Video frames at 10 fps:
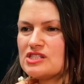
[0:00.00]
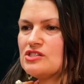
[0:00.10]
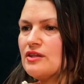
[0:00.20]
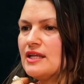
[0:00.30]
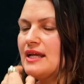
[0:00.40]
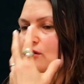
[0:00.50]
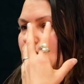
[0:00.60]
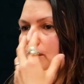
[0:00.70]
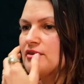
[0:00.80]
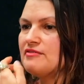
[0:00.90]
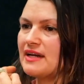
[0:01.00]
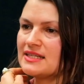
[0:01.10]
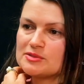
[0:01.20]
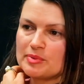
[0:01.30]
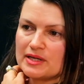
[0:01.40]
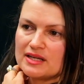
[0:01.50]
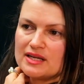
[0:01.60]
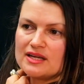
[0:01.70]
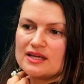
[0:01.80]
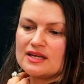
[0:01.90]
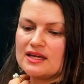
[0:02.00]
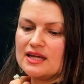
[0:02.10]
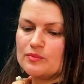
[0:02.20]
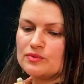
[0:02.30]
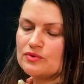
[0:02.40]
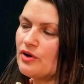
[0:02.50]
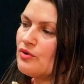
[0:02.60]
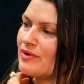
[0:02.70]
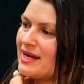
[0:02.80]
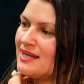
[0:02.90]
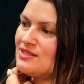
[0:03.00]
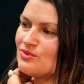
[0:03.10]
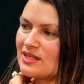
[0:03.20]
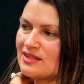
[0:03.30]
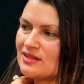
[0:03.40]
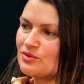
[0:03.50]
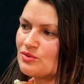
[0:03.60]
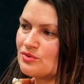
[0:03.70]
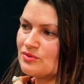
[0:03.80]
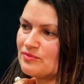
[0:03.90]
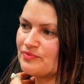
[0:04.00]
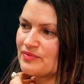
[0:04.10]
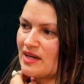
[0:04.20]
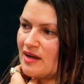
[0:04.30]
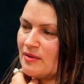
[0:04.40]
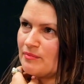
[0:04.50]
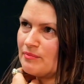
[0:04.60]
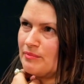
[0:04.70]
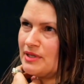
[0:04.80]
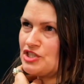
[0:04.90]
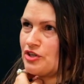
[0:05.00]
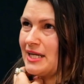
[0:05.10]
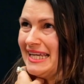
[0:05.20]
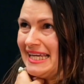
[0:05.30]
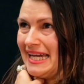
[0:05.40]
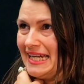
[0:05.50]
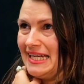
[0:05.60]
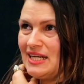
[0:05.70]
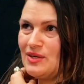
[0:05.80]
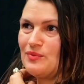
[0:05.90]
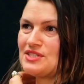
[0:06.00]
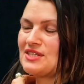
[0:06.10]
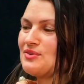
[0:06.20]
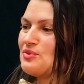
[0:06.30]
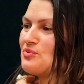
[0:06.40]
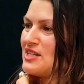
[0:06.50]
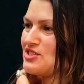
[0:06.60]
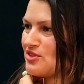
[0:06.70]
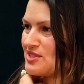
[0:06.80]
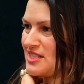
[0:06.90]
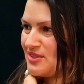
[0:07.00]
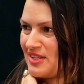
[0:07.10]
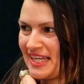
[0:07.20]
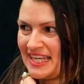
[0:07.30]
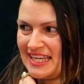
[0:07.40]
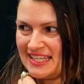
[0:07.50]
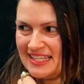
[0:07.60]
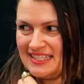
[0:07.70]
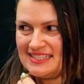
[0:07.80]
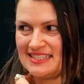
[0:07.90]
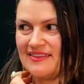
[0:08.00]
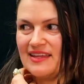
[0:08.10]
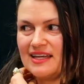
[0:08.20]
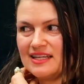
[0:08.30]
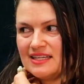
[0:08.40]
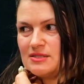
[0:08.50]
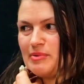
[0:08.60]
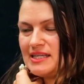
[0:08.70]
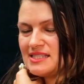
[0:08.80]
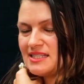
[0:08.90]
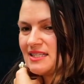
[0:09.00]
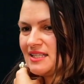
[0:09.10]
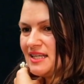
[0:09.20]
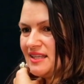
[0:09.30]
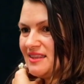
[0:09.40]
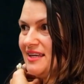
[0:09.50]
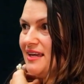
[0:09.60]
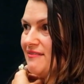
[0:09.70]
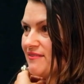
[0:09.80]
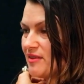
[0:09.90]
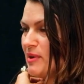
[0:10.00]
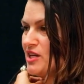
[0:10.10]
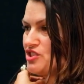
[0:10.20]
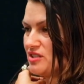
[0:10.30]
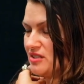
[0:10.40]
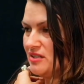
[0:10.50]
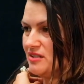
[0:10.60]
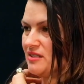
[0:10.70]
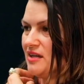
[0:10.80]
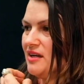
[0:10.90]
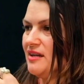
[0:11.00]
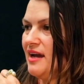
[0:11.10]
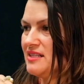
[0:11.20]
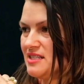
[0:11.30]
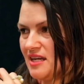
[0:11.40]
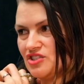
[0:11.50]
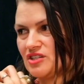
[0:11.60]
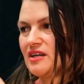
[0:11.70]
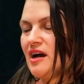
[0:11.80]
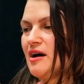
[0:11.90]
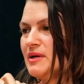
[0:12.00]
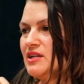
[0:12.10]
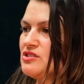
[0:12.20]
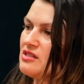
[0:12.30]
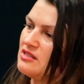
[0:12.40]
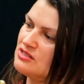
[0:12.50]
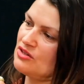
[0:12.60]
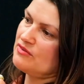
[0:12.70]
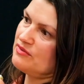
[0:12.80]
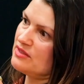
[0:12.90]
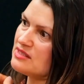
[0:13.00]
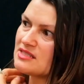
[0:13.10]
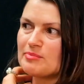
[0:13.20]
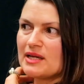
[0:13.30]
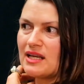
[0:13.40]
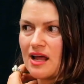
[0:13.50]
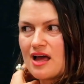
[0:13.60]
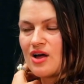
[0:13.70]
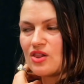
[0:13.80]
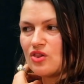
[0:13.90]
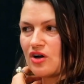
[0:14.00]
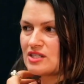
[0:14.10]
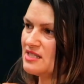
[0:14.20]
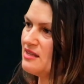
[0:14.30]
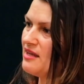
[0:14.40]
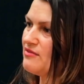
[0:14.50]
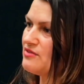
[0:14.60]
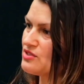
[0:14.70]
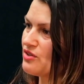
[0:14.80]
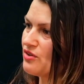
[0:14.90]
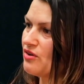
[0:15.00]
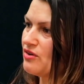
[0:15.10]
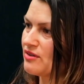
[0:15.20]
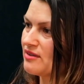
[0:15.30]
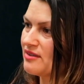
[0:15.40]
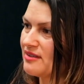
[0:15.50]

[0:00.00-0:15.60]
just on the neck, not on the face, but it will go red. You'll get the little petrichiae, which are the little red dots. They look like hickeys, and that is basically the inflammation and tension coming to the surface that's been locked in there for so long.